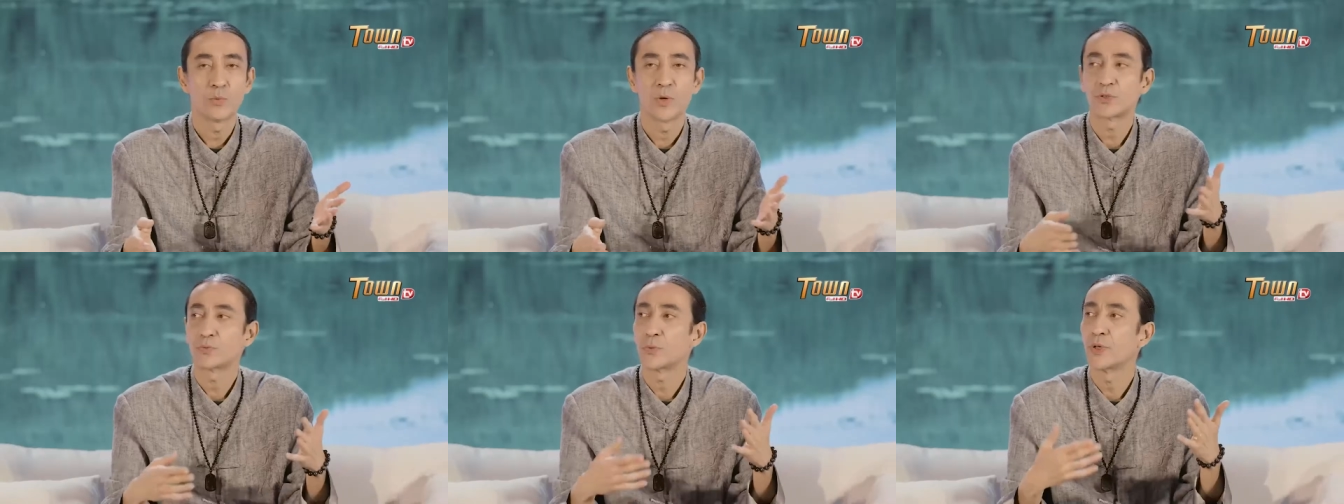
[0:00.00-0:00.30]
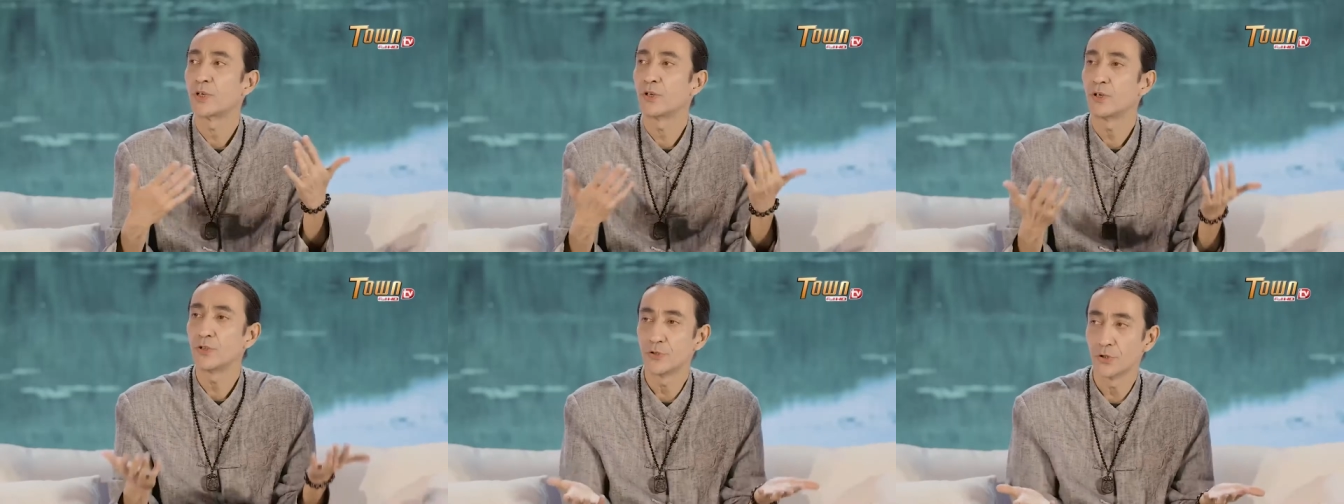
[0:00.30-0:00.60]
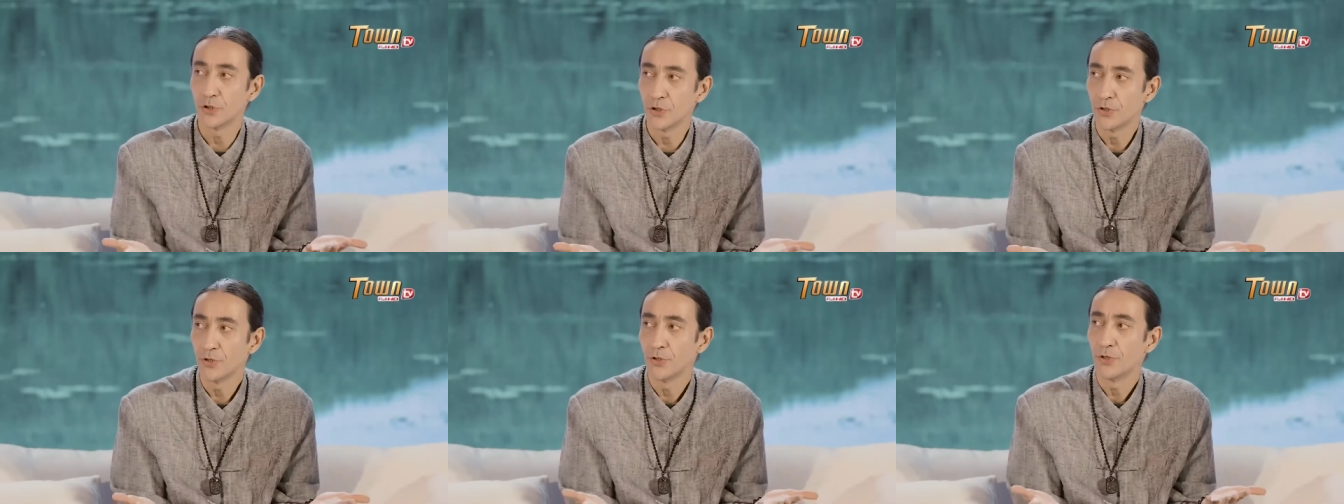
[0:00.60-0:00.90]
what we call
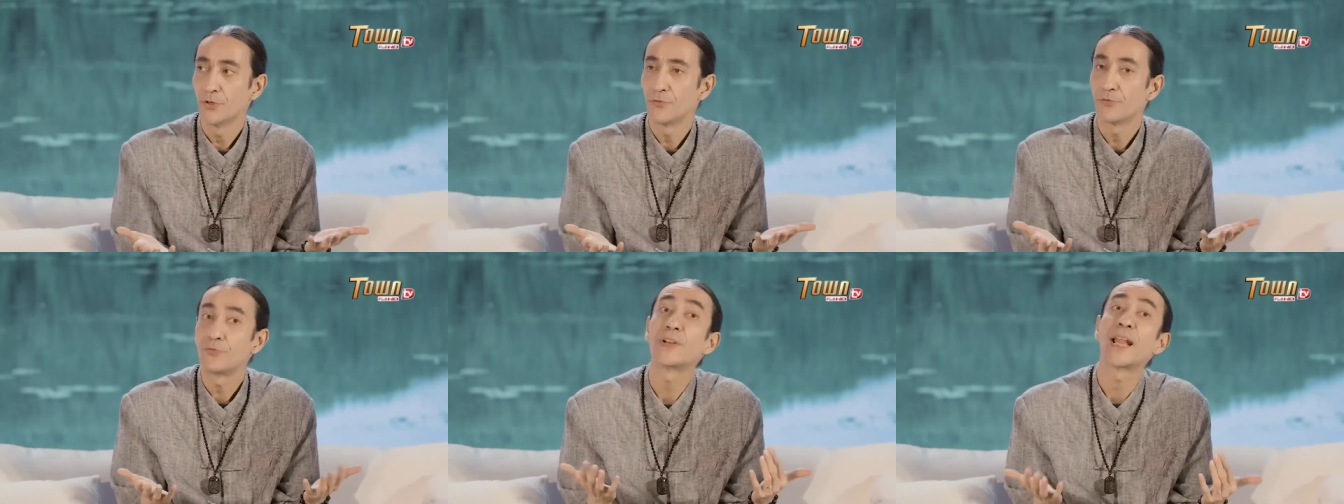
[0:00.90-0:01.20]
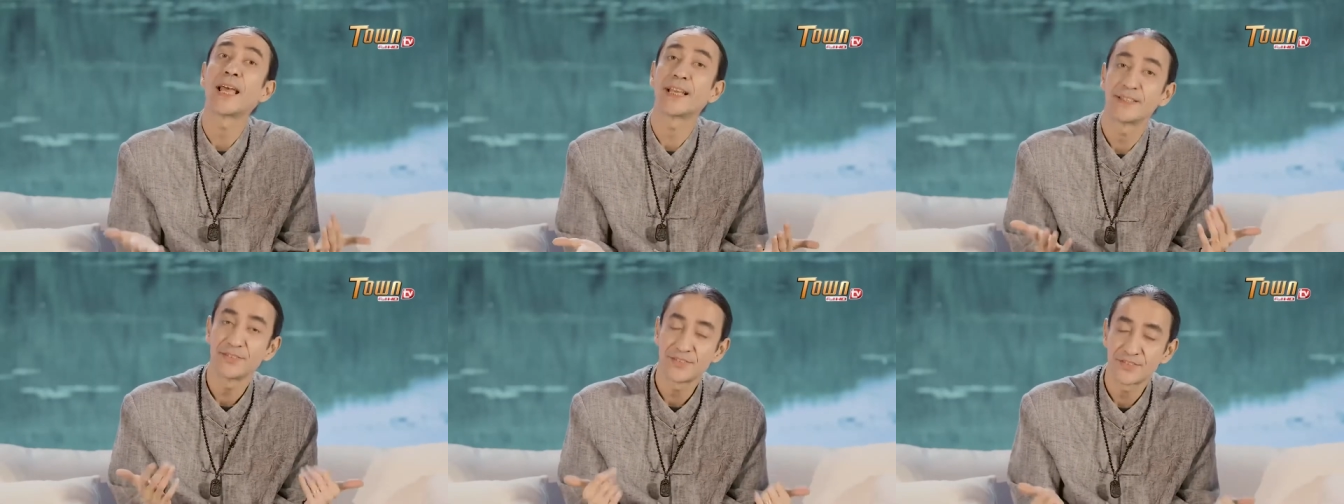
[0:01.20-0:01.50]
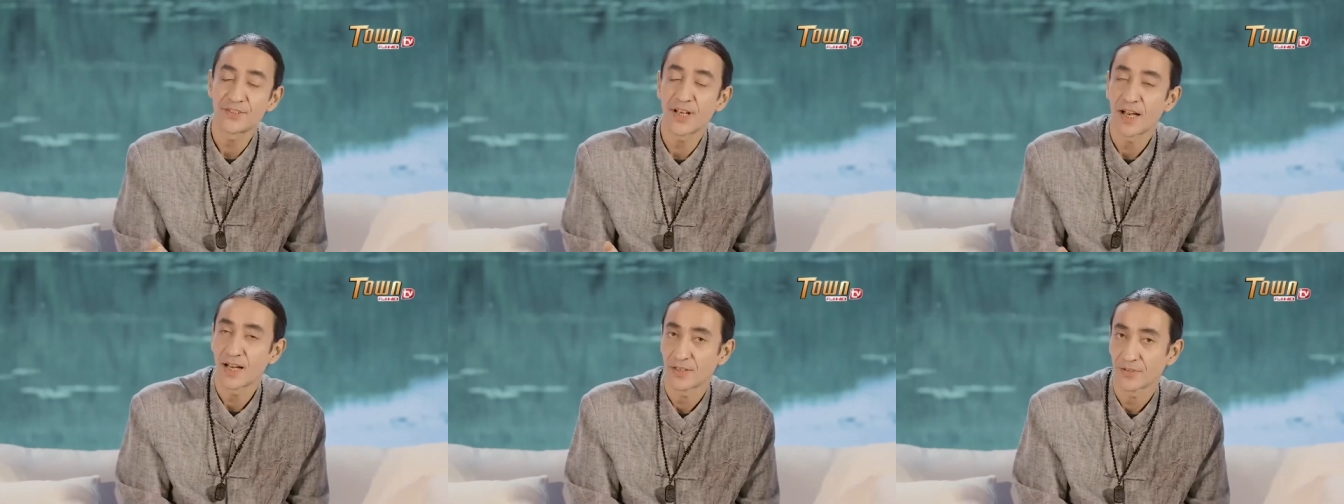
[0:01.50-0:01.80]
the flying
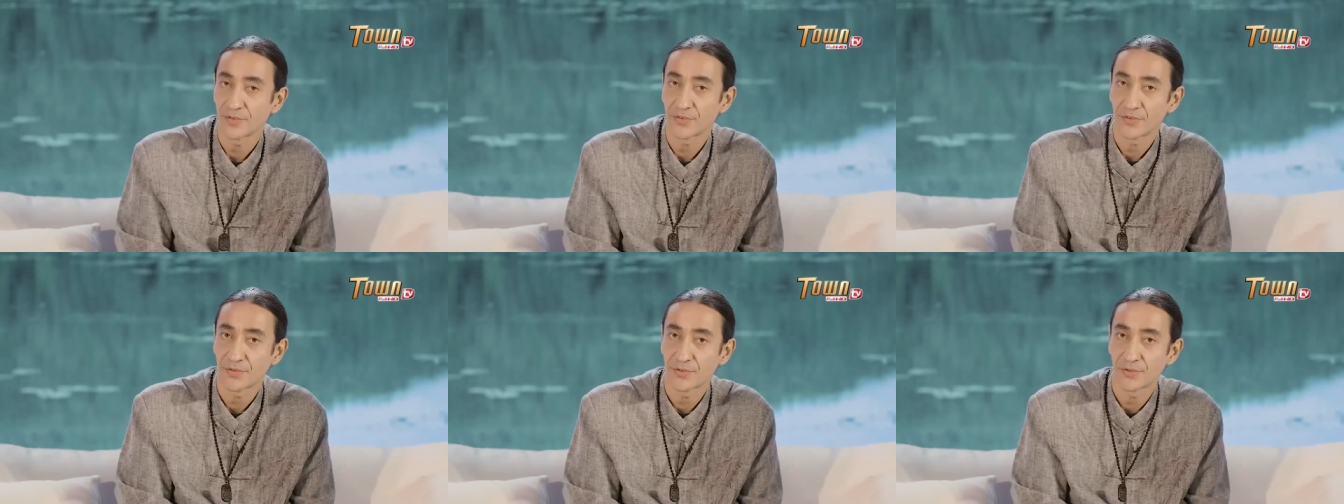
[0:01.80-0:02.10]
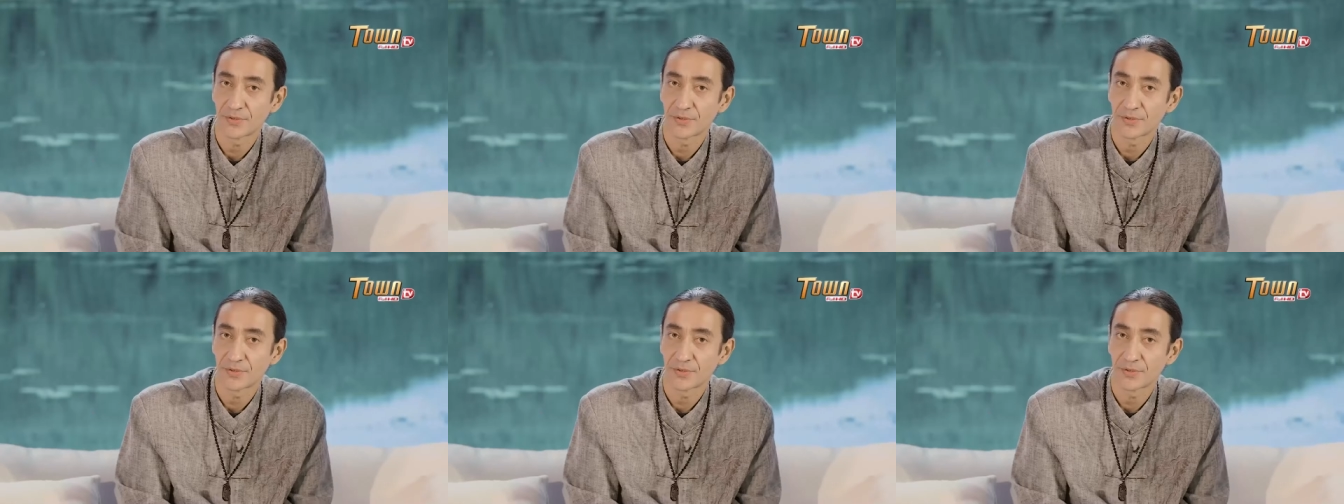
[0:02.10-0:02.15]
stars.